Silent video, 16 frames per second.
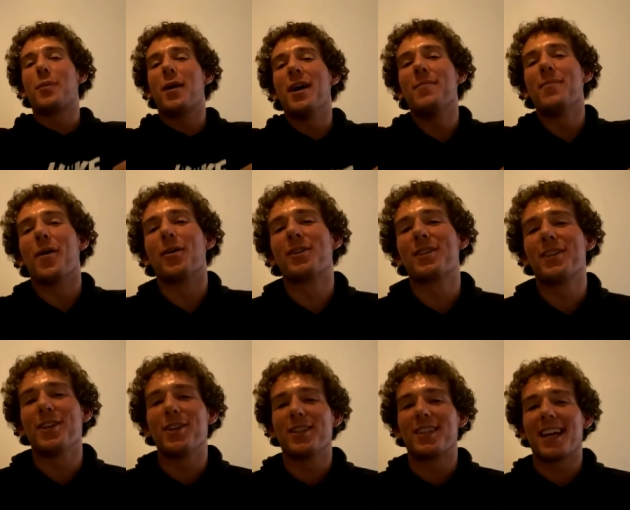spend
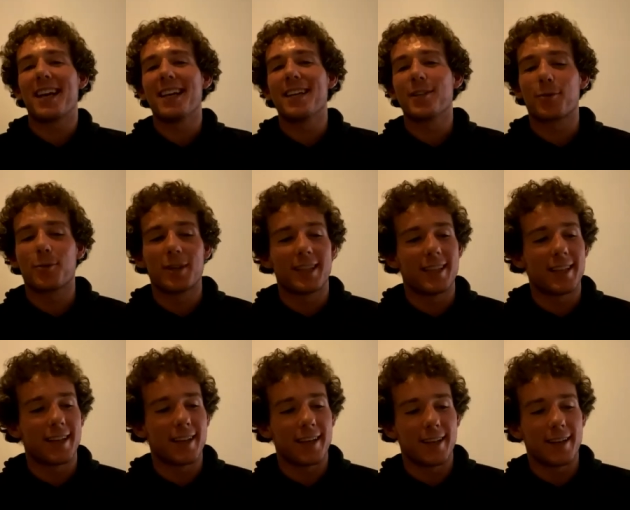most of your days with
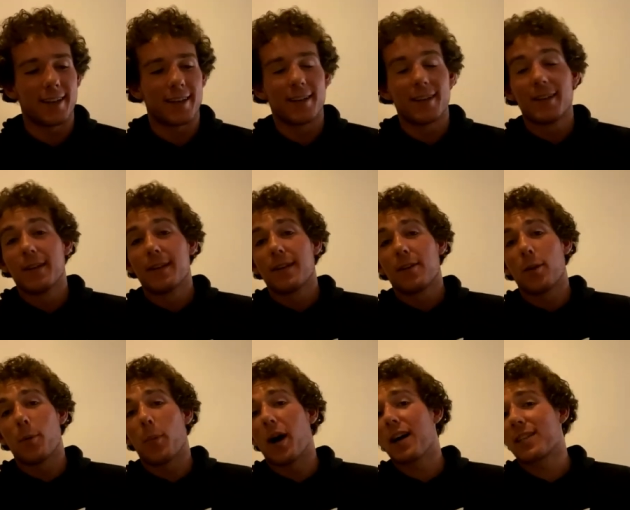the
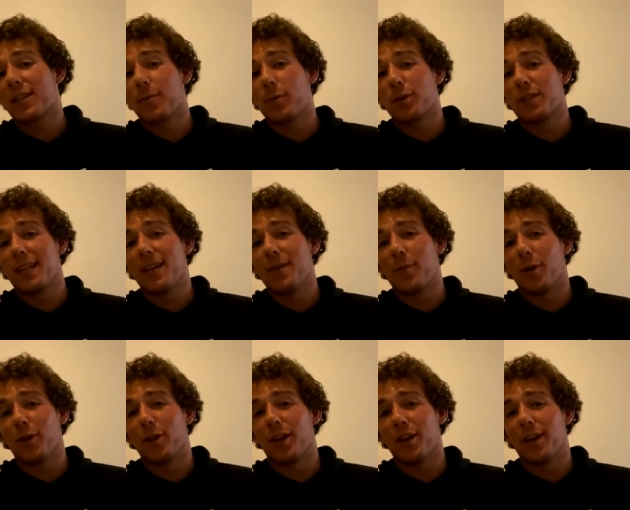the basketball team
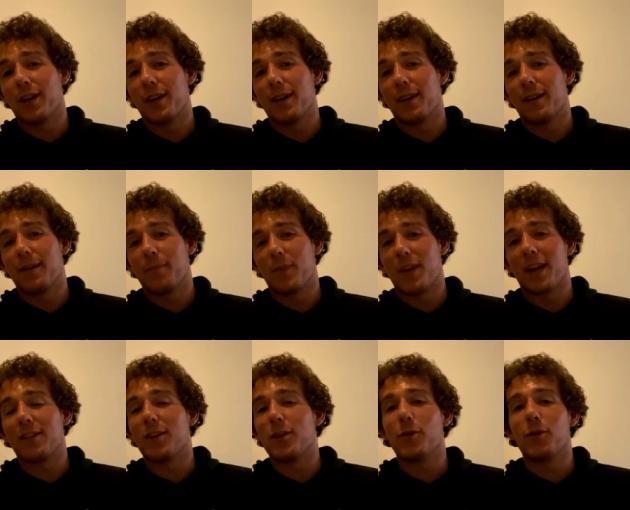on the
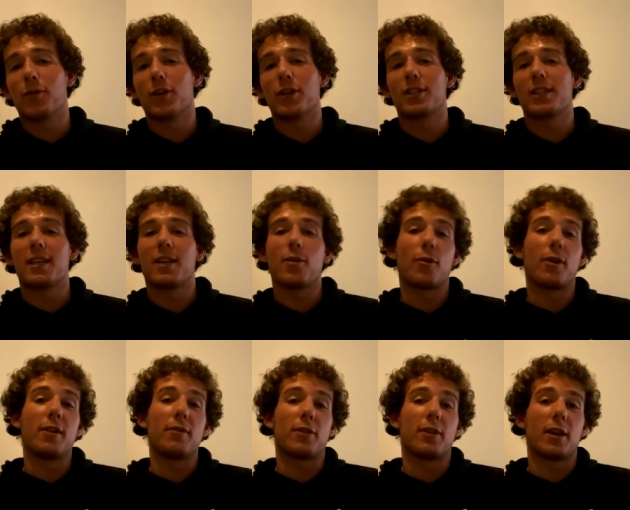at the university
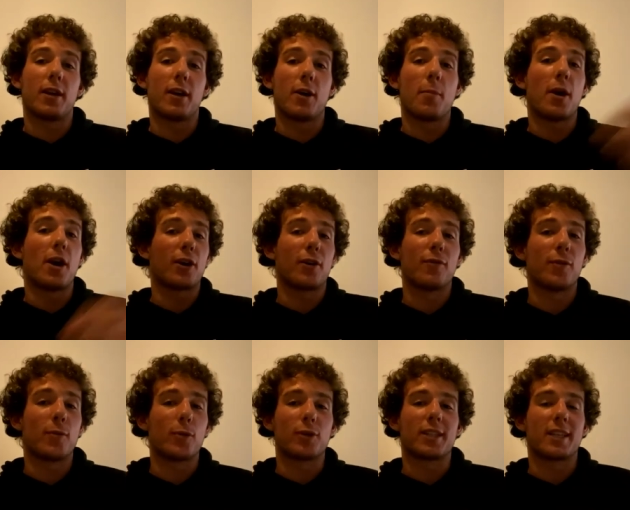or even the American
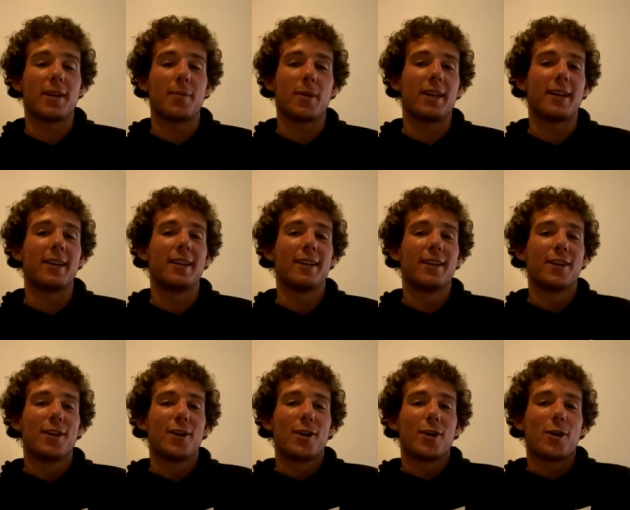football team, and
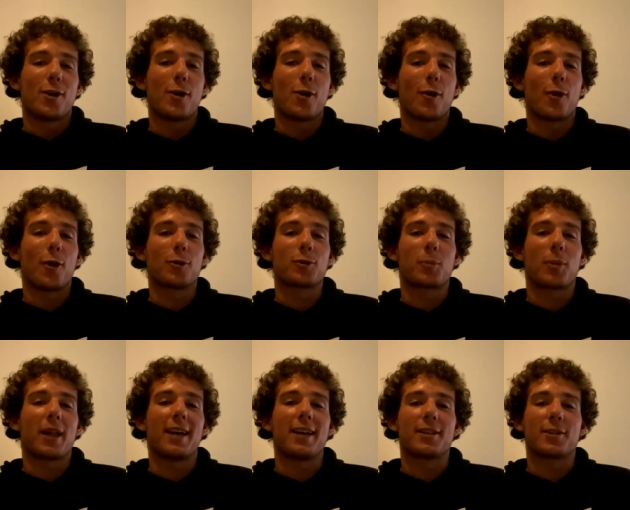you know those
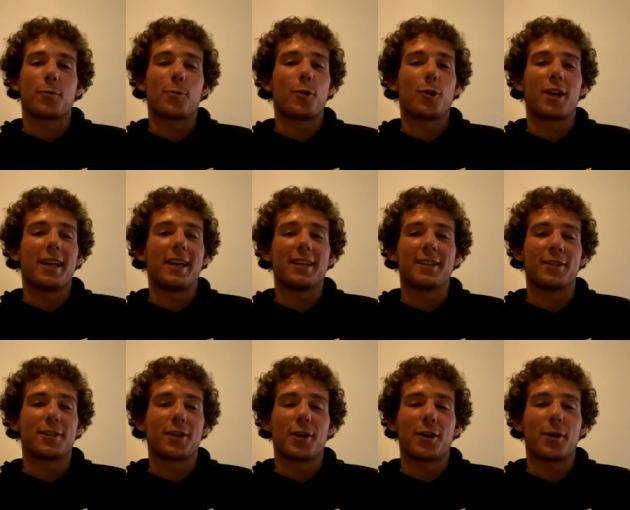players are walking
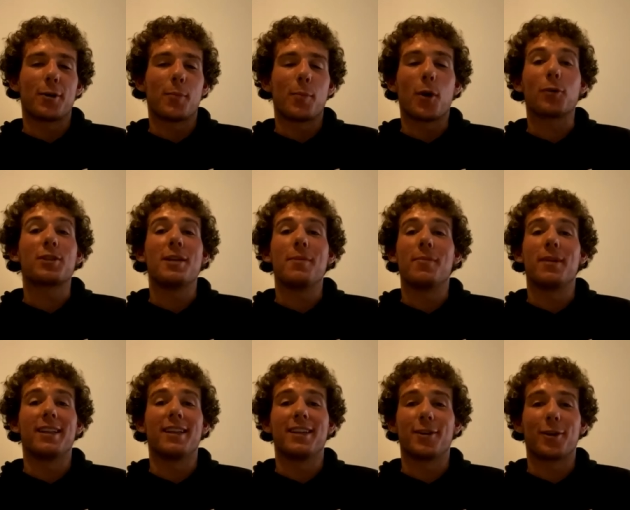into
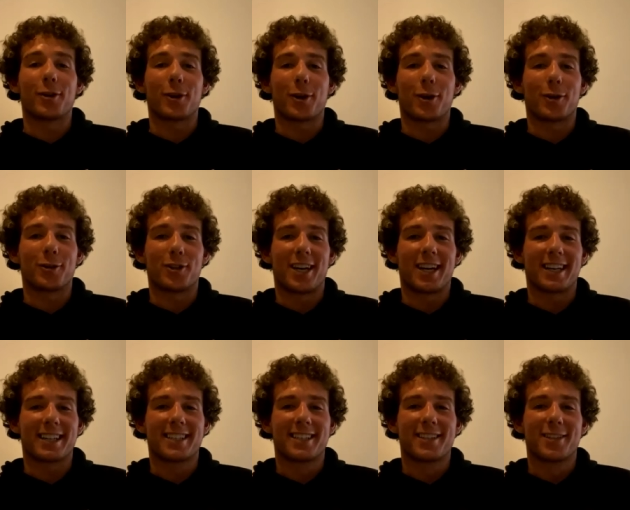multi-million dollar
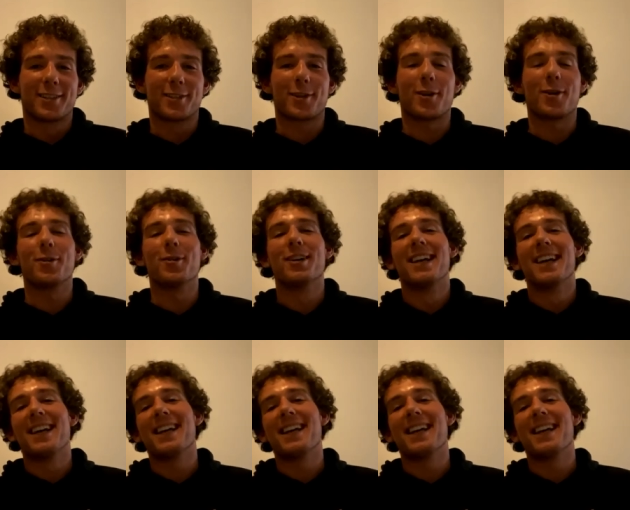contracts. So